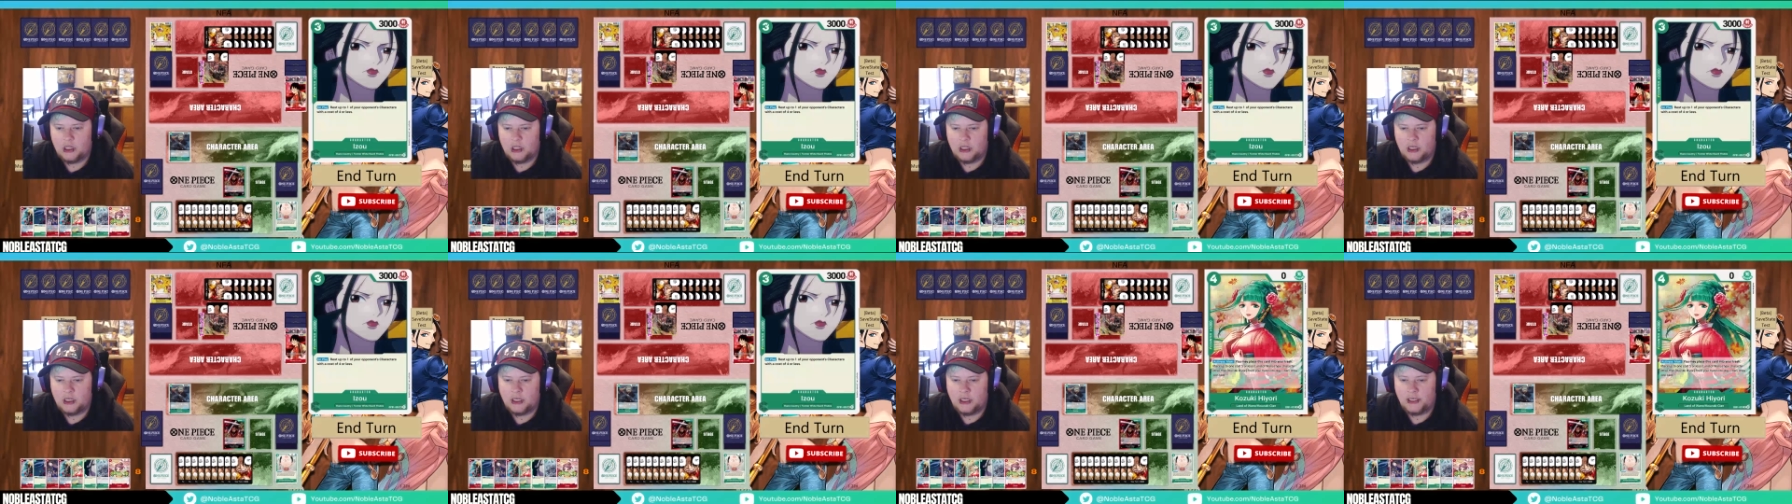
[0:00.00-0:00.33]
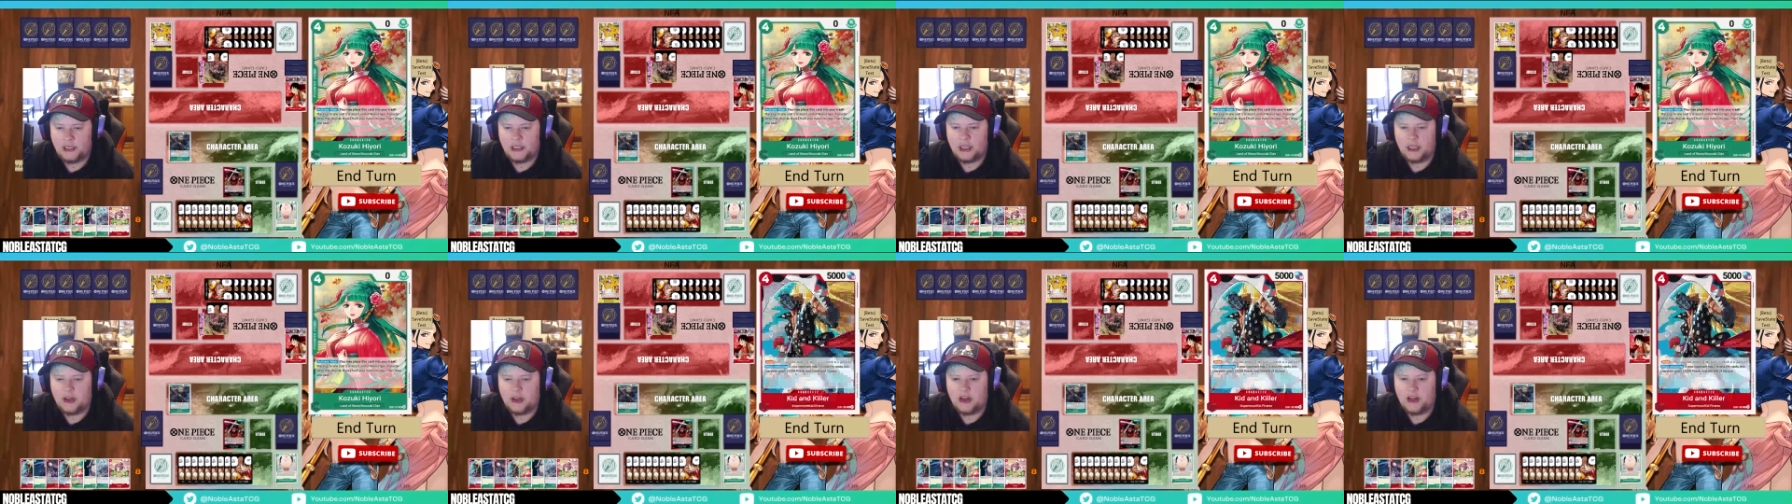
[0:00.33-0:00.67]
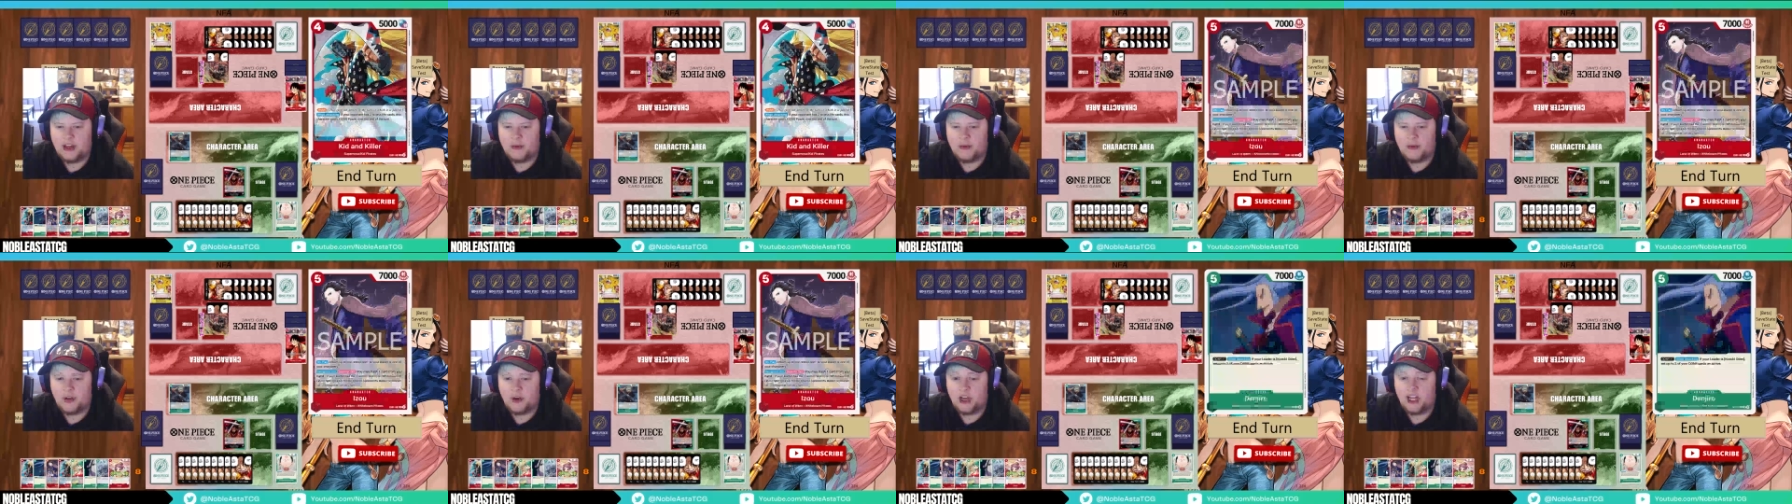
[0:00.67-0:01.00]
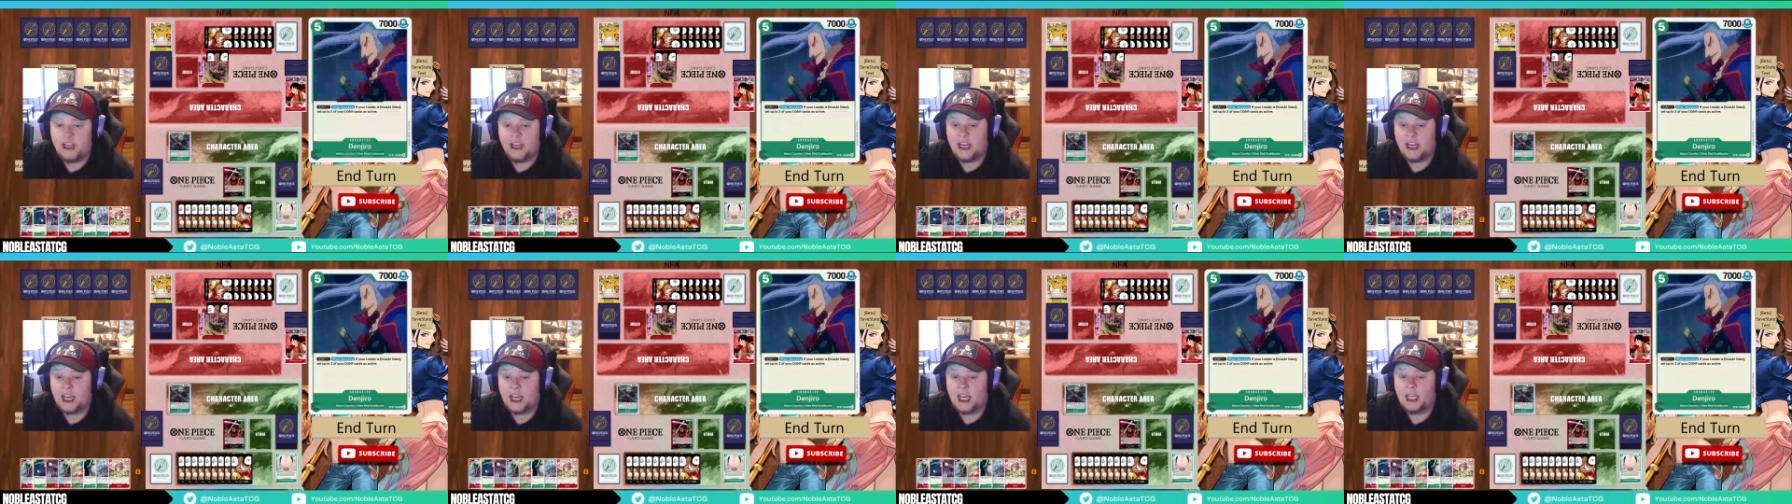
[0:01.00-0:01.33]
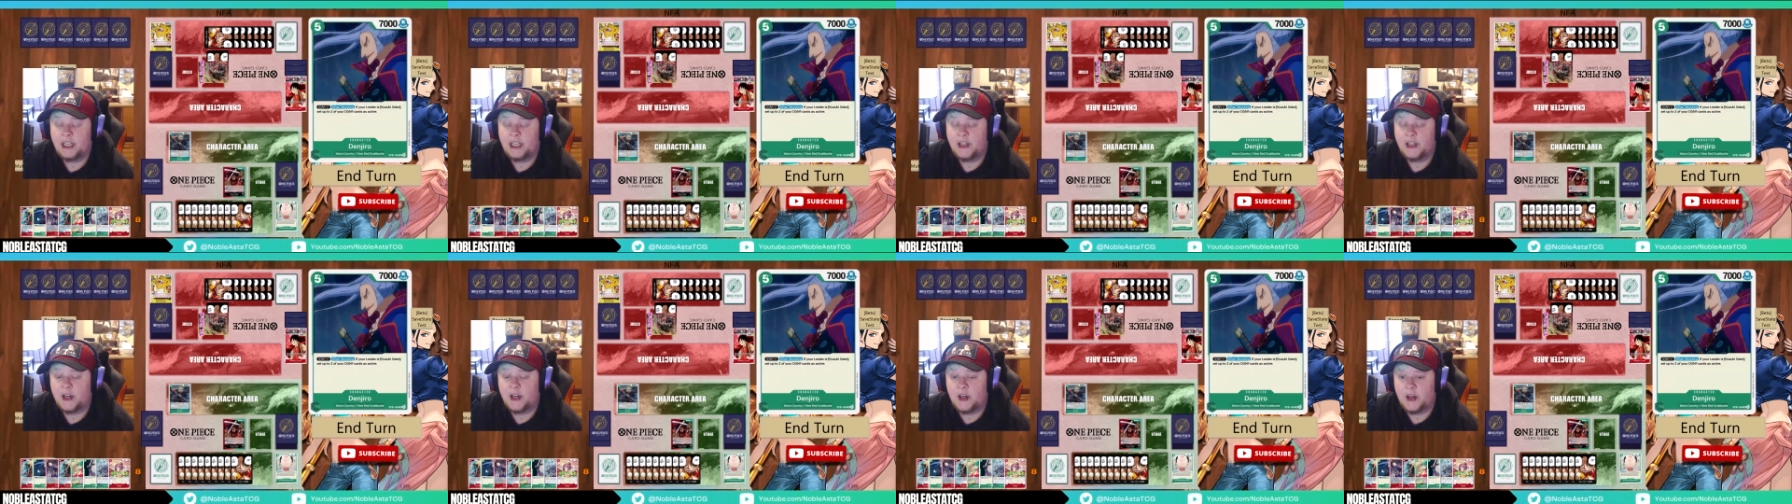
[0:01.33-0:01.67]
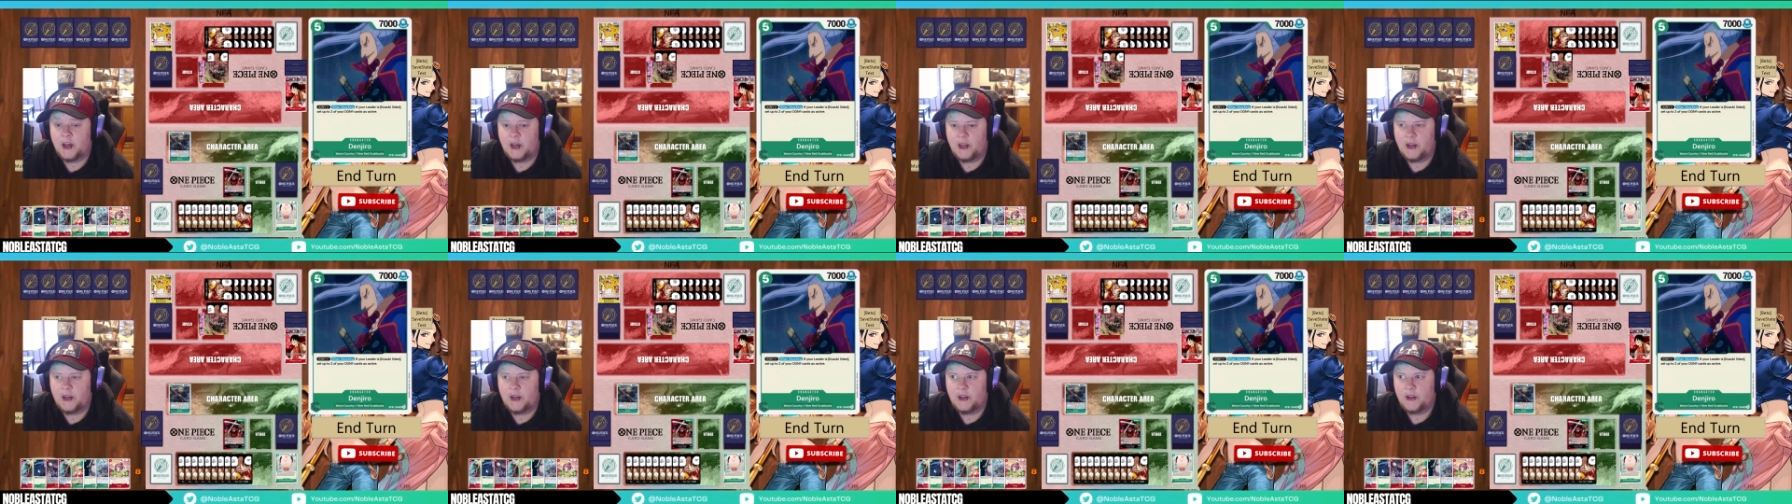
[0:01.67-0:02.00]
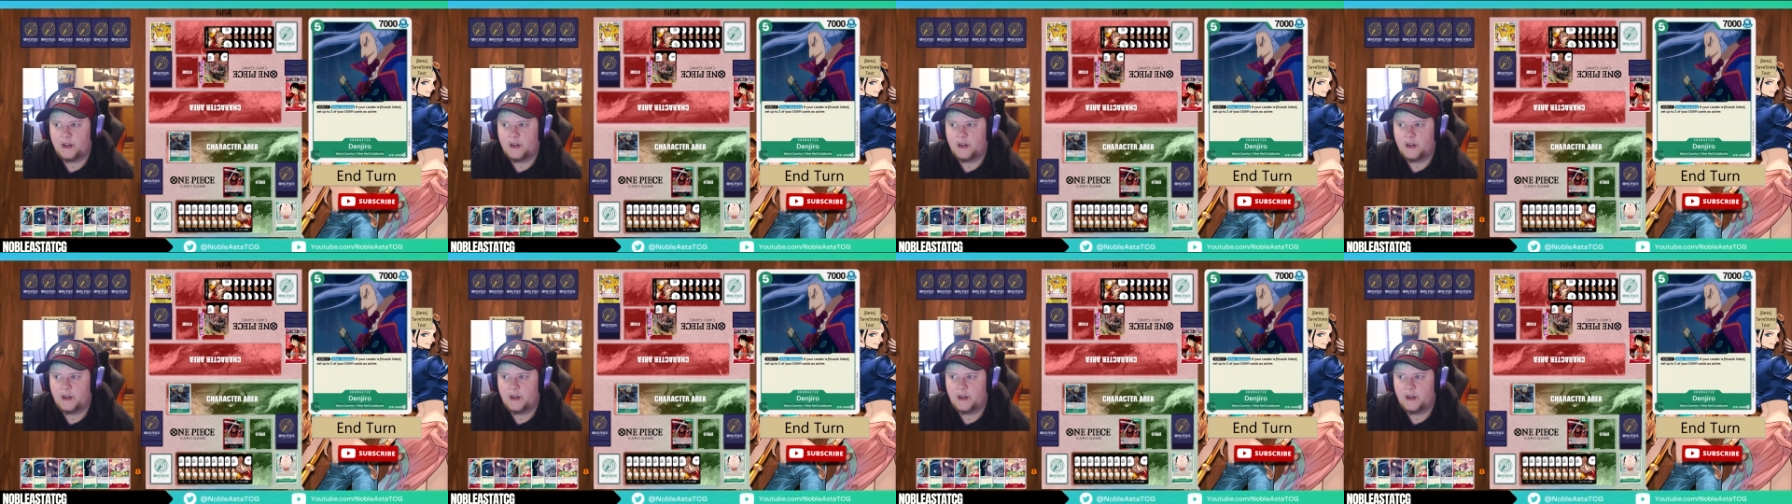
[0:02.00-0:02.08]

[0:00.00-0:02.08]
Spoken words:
We're at 9 Dawn.